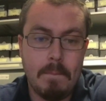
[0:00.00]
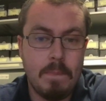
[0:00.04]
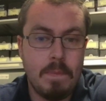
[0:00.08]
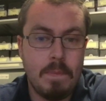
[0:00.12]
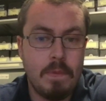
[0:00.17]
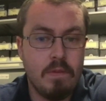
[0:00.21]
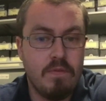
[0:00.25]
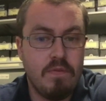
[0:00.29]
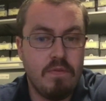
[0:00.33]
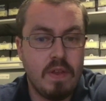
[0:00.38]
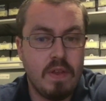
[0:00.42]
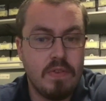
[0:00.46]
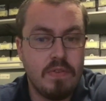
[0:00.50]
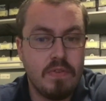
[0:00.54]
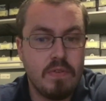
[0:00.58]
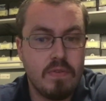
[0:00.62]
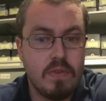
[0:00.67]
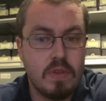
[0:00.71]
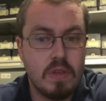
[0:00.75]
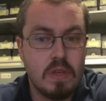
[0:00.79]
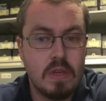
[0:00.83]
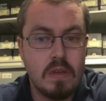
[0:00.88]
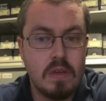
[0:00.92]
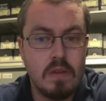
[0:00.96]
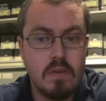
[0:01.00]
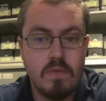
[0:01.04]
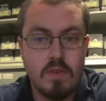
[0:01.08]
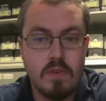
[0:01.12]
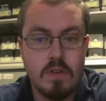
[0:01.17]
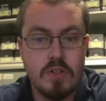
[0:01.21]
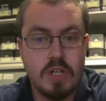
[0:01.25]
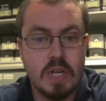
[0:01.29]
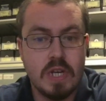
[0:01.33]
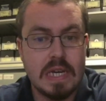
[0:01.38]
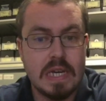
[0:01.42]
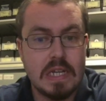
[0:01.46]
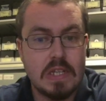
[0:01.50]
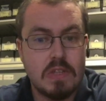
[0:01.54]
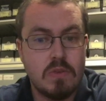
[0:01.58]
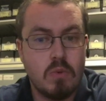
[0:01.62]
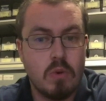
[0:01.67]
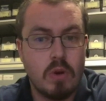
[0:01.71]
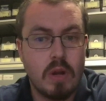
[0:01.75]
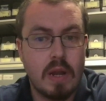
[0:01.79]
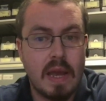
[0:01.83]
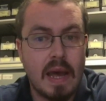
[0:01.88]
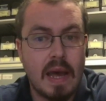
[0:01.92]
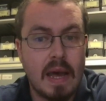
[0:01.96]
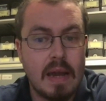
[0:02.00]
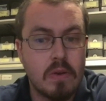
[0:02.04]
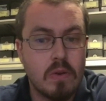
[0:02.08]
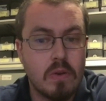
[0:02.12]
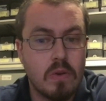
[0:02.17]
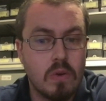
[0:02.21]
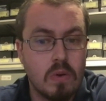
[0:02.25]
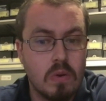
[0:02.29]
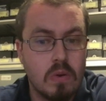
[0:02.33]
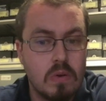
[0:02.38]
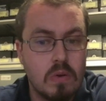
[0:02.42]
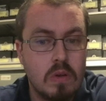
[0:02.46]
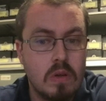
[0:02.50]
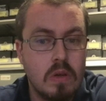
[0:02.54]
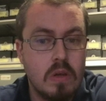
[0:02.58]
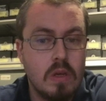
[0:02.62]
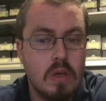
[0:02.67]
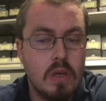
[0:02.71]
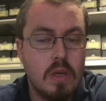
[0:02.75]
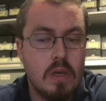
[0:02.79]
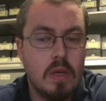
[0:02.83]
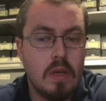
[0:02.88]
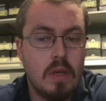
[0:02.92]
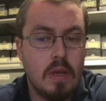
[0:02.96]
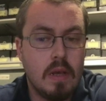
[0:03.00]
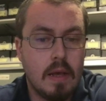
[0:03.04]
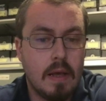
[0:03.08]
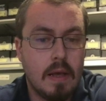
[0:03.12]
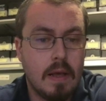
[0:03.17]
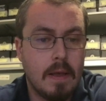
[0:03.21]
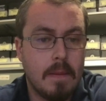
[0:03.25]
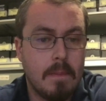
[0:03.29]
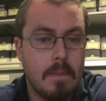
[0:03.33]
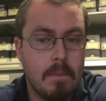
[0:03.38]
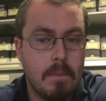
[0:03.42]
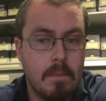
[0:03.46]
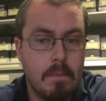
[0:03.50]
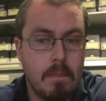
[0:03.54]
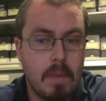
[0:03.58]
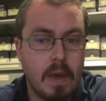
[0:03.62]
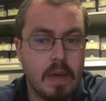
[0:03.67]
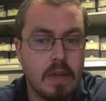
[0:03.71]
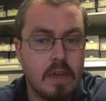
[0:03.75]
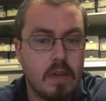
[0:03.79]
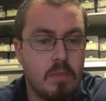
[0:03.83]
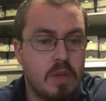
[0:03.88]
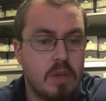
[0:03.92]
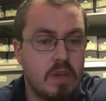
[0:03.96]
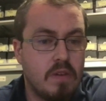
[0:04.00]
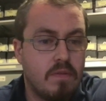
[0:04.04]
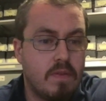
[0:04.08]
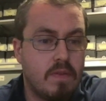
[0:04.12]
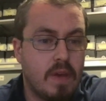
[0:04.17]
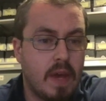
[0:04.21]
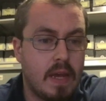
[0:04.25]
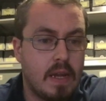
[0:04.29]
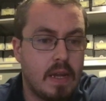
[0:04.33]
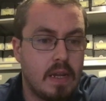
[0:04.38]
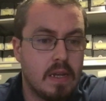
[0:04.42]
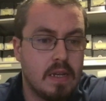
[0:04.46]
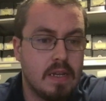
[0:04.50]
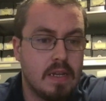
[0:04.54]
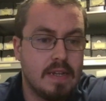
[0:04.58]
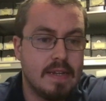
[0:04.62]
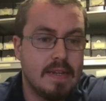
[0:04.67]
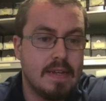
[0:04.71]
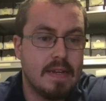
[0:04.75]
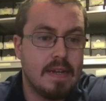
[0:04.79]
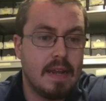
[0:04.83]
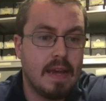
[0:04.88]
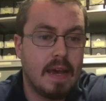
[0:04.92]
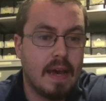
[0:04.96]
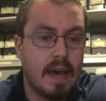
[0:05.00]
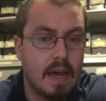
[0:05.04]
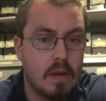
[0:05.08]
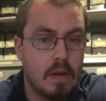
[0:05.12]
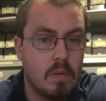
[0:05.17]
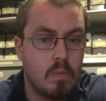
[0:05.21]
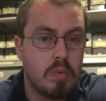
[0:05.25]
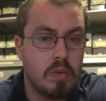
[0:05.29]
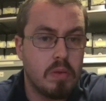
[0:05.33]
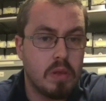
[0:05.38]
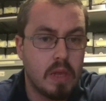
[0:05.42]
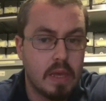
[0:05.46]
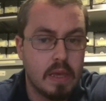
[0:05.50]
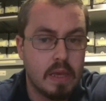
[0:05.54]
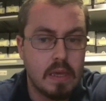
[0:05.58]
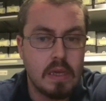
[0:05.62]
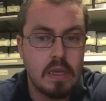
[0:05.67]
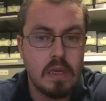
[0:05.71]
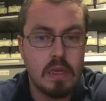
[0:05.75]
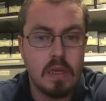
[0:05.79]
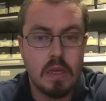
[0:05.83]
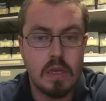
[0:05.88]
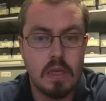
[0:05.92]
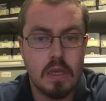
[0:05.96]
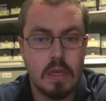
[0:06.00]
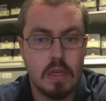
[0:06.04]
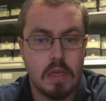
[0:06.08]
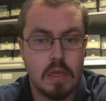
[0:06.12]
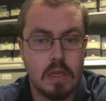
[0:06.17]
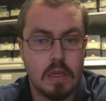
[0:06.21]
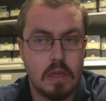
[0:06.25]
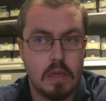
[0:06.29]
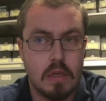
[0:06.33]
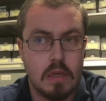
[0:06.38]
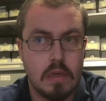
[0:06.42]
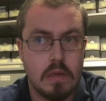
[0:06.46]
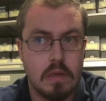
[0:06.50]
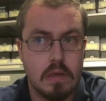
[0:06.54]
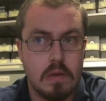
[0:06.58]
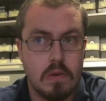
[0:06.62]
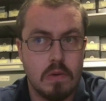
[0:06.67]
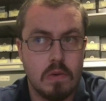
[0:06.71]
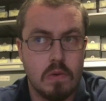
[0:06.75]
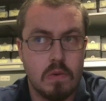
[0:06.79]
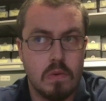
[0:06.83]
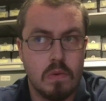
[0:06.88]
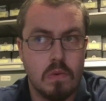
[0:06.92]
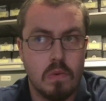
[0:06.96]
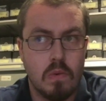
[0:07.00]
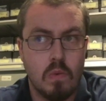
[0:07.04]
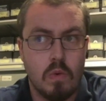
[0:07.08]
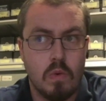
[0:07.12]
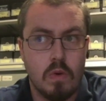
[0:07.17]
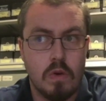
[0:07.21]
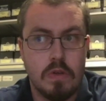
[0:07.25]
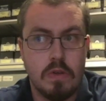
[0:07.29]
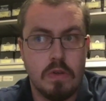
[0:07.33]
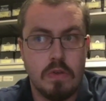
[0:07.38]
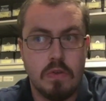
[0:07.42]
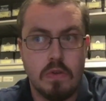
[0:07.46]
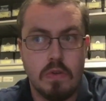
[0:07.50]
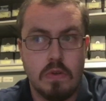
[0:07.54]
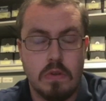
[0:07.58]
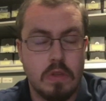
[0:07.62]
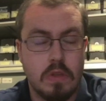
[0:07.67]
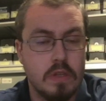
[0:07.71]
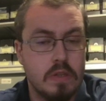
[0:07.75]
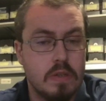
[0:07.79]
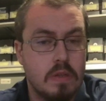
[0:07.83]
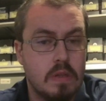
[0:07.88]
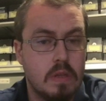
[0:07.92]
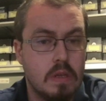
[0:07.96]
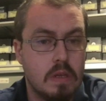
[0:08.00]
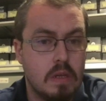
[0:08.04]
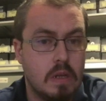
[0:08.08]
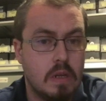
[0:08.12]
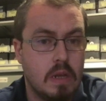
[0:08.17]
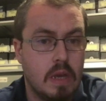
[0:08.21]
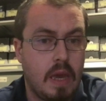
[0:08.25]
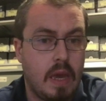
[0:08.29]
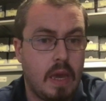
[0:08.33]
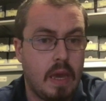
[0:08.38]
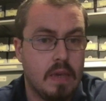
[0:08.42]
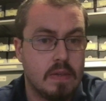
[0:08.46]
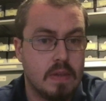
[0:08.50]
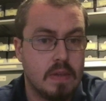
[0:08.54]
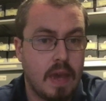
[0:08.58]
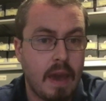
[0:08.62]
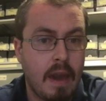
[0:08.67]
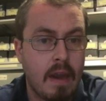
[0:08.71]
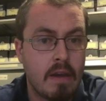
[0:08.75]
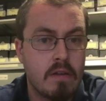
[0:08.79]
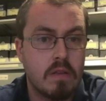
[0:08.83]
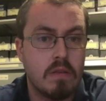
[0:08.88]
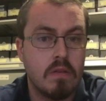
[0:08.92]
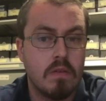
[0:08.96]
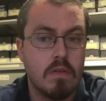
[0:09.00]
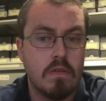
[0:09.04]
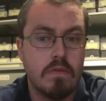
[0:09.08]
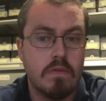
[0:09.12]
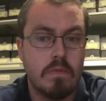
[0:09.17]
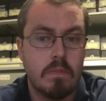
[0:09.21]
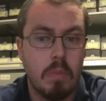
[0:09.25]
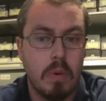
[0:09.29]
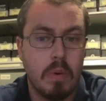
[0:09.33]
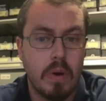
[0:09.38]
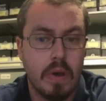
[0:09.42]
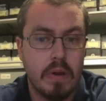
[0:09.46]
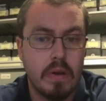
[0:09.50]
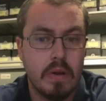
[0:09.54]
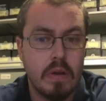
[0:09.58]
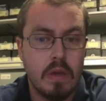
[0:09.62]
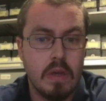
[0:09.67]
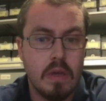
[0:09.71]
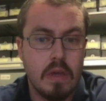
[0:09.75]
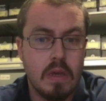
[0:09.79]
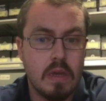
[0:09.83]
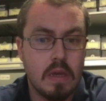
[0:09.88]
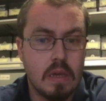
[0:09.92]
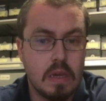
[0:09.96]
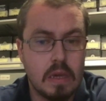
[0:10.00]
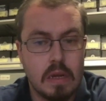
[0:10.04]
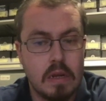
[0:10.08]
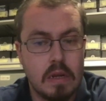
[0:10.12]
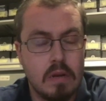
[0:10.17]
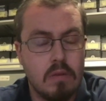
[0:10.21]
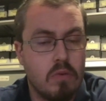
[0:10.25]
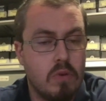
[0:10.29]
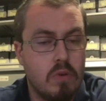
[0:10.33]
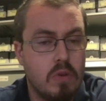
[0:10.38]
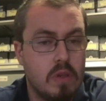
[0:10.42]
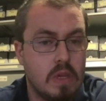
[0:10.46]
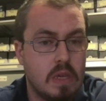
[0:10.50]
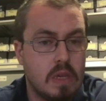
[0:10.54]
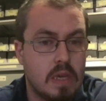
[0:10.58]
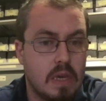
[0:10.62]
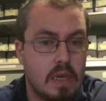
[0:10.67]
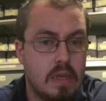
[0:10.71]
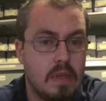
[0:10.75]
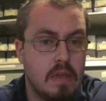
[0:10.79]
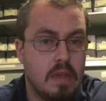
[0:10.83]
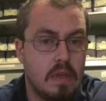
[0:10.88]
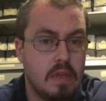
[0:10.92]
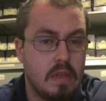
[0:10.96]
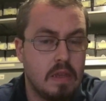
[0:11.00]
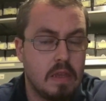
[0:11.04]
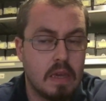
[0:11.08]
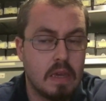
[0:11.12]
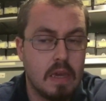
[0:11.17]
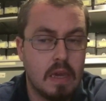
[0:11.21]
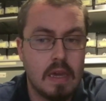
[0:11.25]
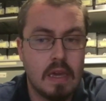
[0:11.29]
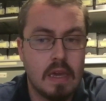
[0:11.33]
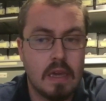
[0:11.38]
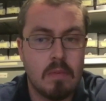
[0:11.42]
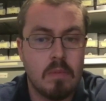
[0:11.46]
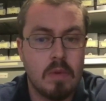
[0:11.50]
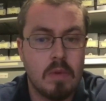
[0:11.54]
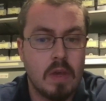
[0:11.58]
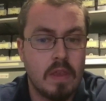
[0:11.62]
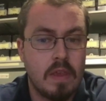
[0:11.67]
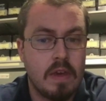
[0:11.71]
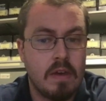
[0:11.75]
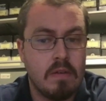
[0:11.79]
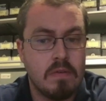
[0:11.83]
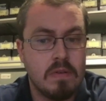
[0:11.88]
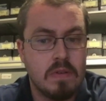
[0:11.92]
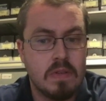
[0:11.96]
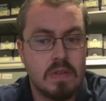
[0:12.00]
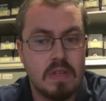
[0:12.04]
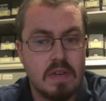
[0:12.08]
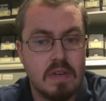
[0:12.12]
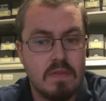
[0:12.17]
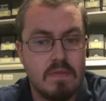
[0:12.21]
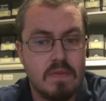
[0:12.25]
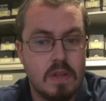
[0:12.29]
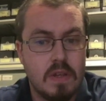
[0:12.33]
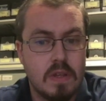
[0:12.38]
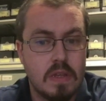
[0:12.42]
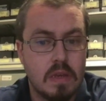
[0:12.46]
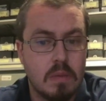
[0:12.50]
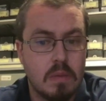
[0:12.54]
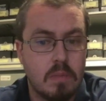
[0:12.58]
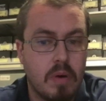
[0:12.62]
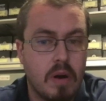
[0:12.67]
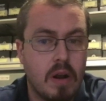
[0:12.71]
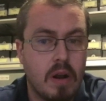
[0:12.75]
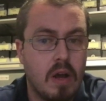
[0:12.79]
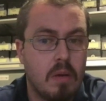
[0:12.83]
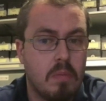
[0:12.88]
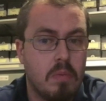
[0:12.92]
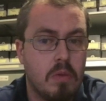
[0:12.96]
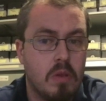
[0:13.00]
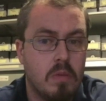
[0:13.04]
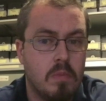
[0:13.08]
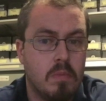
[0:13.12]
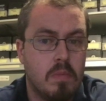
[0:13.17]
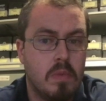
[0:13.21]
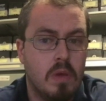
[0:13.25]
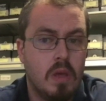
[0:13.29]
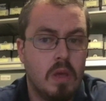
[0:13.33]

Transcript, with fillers: defensively, the Giants were not good. Um, Micah McFadden did not play. He was listed as active, but he didn't really get in the game, and that was definitely a problem.